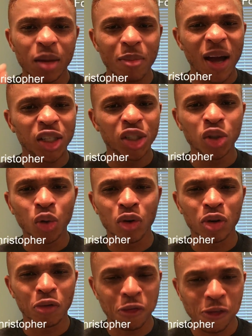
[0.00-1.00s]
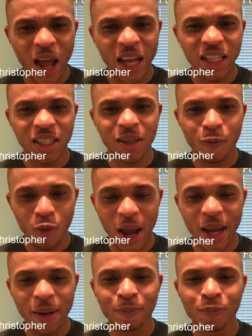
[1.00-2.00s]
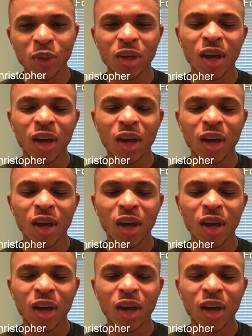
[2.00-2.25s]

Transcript: Imagine you're on a flight, right?